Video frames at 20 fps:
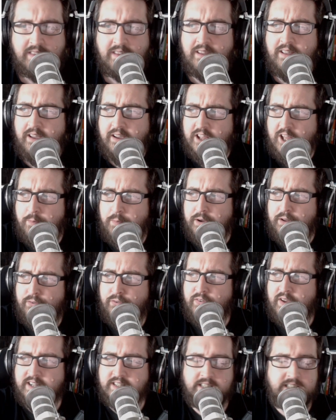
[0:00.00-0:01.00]
a couple of
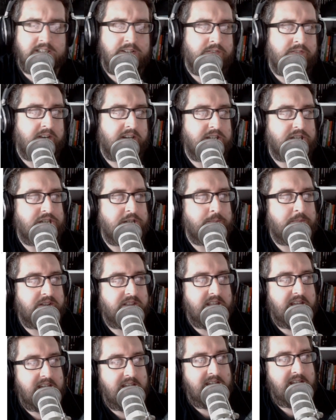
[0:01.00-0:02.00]
fantasy fellowships
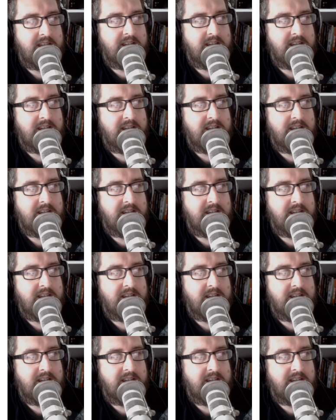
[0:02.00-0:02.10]
there